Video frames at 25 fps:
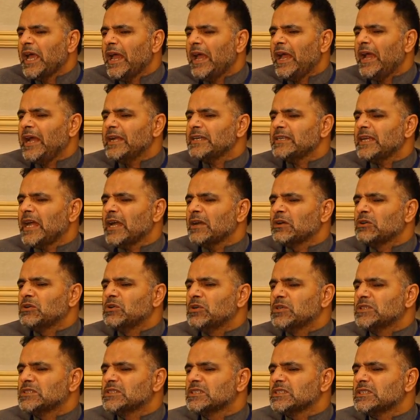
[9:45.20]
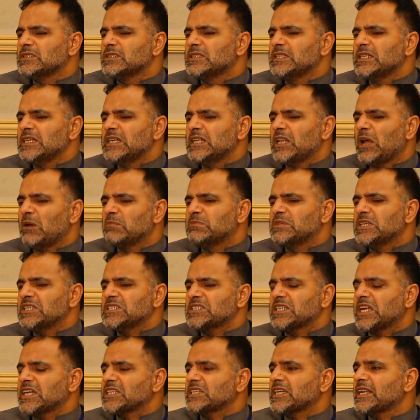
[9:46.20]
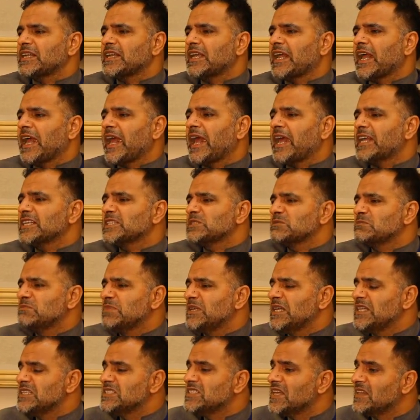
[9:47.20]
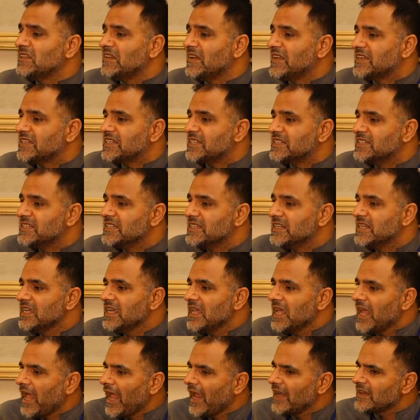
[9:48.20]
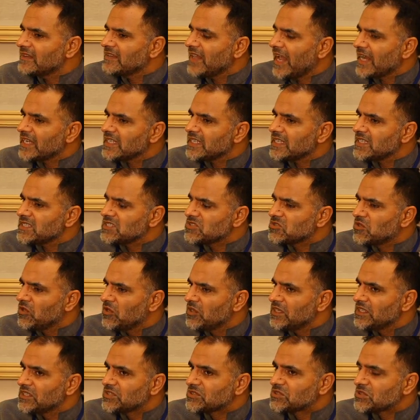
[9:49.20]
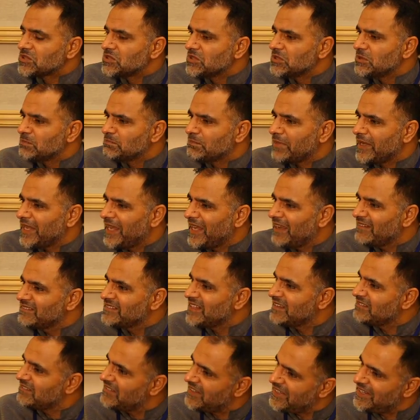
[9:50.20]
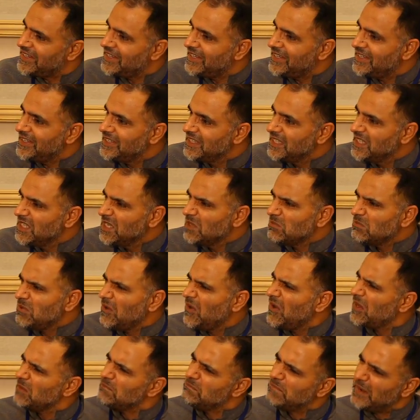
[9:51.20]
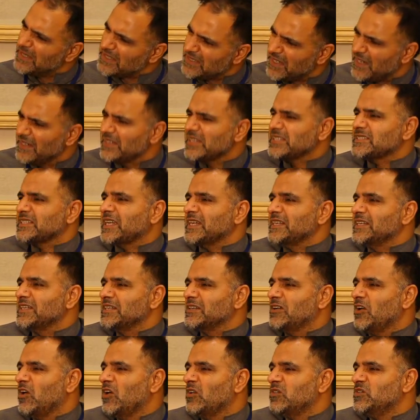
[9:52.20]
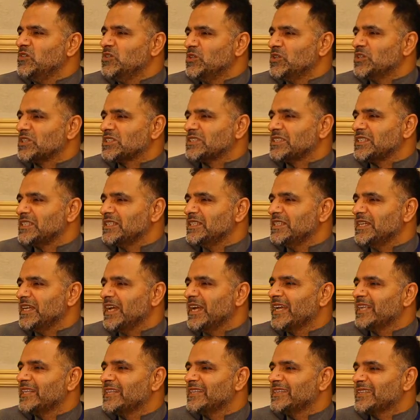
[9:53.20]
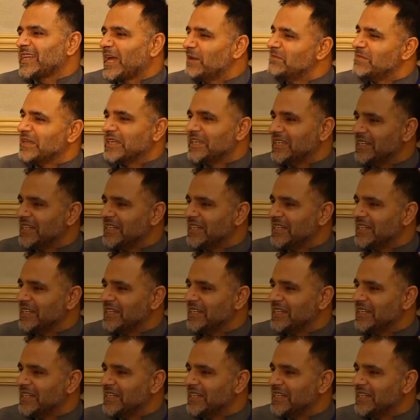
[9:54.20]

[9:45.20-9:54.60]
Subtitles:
and a good deal of discussion has been generated. And that is going to pave the way for better understanding of Nursi in coming